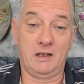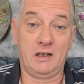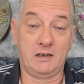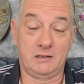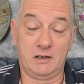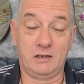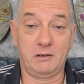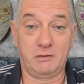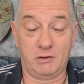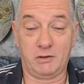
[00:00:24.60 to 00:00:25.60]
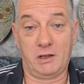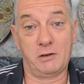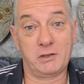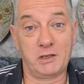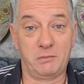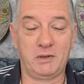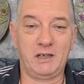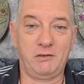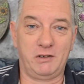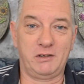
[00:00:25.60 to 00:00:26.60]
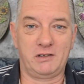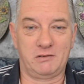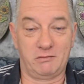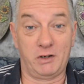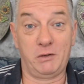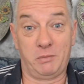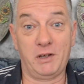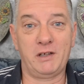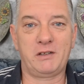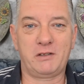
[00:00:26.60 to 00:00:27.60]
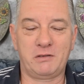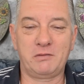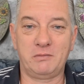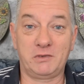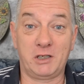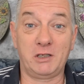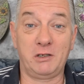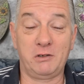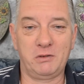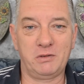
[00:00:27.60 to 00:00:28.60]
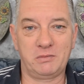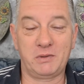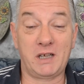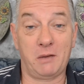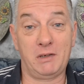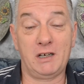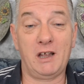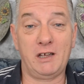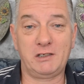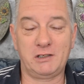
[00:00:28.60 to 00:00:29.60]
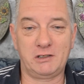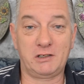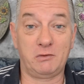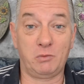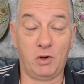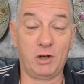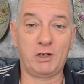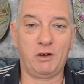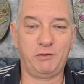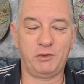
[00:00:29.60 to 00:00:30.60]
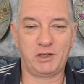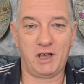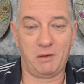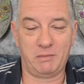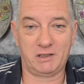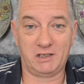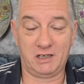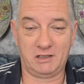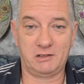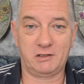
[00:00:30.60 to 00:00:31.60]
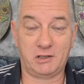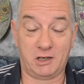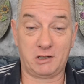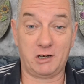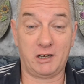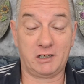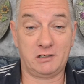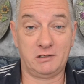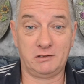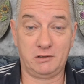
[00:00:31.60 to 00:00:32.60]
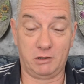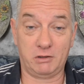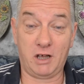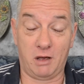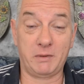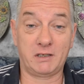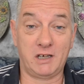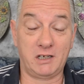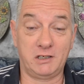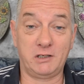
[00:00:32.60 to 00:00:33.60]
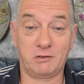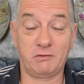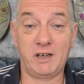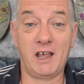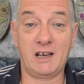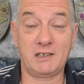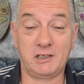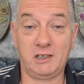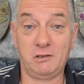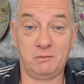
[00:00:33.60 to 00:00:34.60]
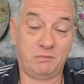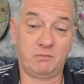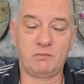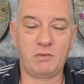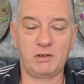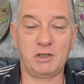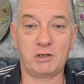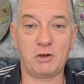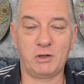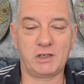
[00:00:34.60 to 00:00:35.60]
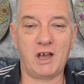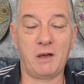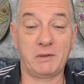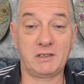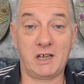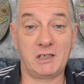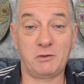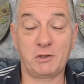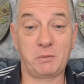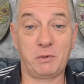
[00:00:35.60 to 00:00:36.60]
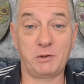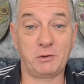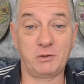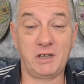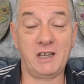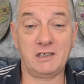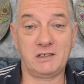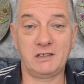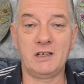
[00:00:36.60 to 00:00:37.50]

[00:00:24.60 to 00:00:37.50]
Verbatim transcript: And uh, you've got those that believe in rebirth, until you become enlightened and work off your karmic debt and such like. And you know, karmic debt is a reality, whether you call it karmic debt or spiritual debt.